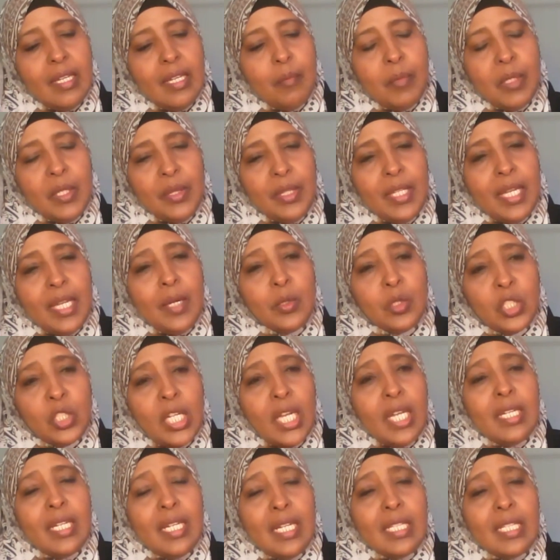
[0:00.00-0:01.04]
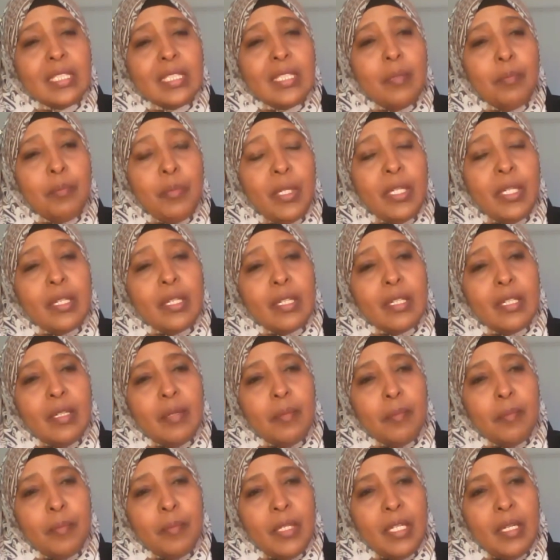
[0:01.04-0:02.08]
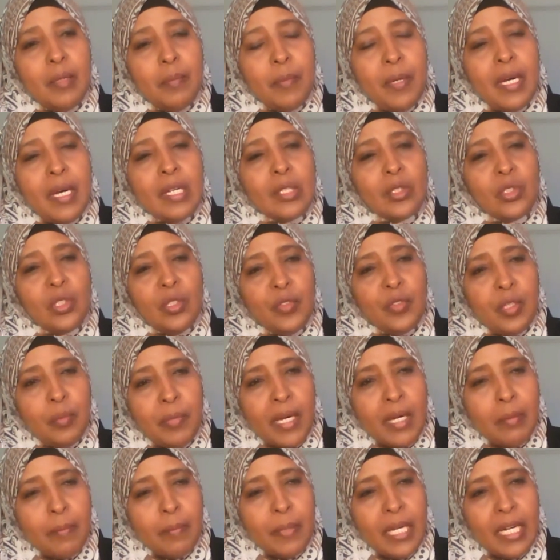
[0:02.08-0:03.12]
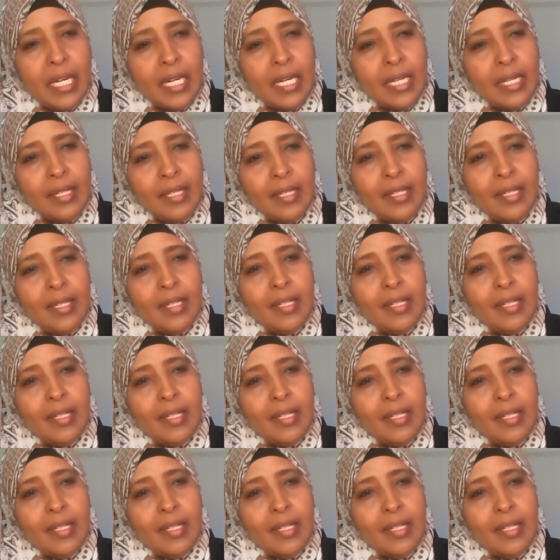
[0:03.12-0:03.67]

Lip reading: But now China has the bigger part of the pie,